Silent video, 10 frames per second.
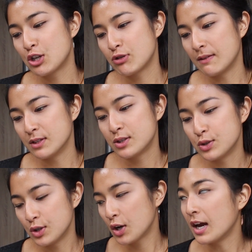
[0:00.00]
traveled
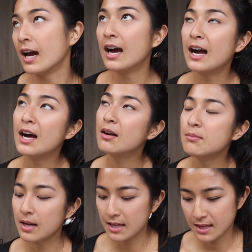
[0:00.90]
to? Okay,
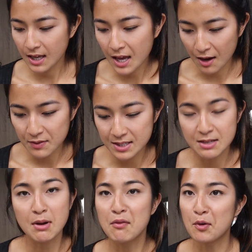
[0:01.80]
I think I have this
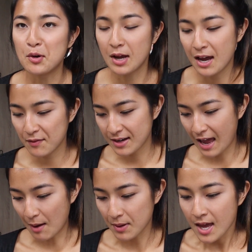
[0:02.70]
in my phone. I have an
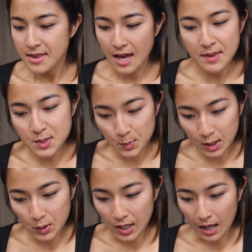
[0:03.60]
app. I have this
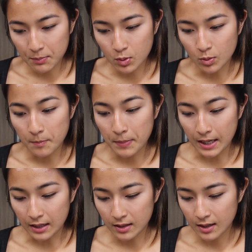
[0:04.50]
really good app called
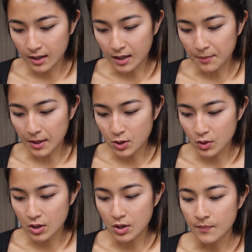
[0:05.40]
Bean, and you
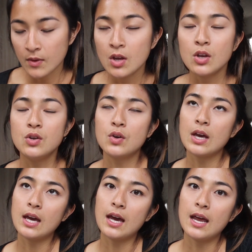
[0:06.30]

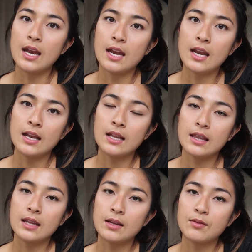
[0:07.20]
can
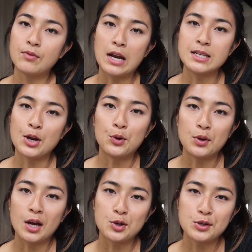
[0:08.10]
write down all
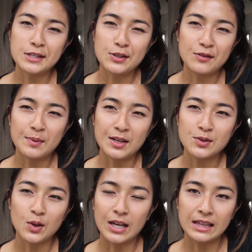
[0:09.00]
the countries that you've been
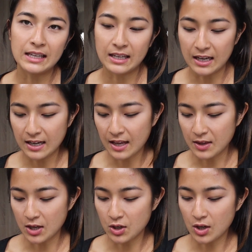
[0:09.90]
to, like click it in, and
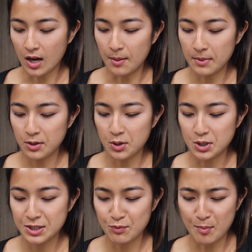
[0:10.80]
then you can
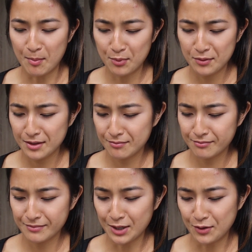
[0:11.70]
just remember it.
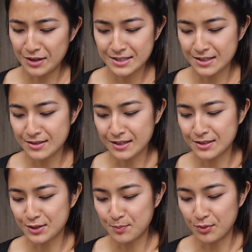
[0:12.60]
I don't know, it sounds like
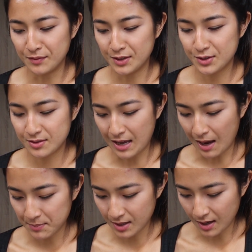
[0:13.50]
such a privileged
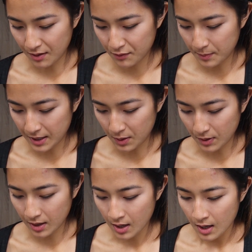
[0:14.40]
app to have, but
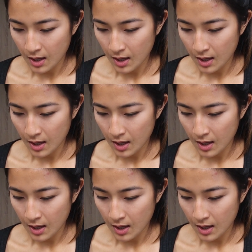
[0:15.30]
anyway.